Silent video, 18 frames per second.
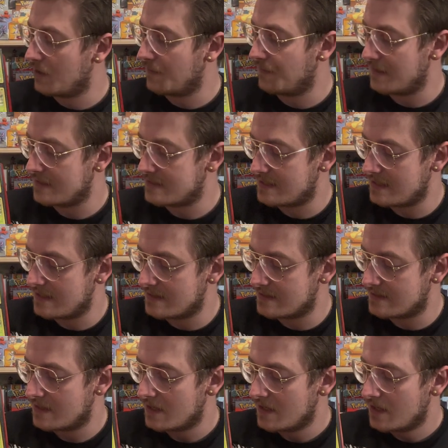This
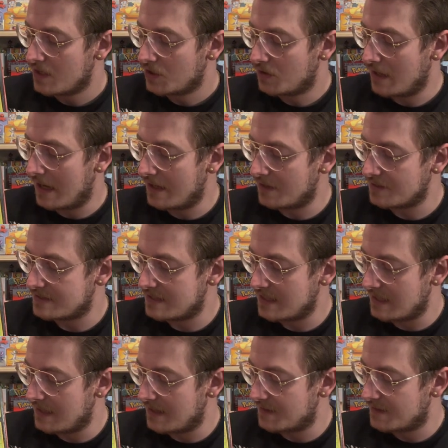is Crown
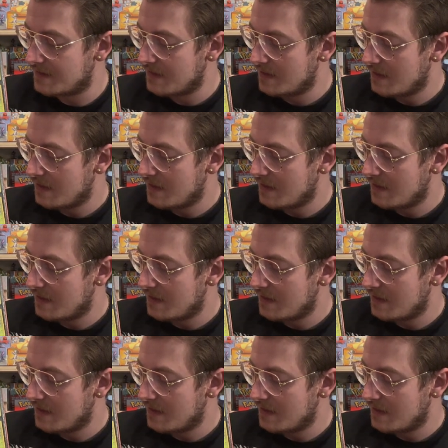Zenith.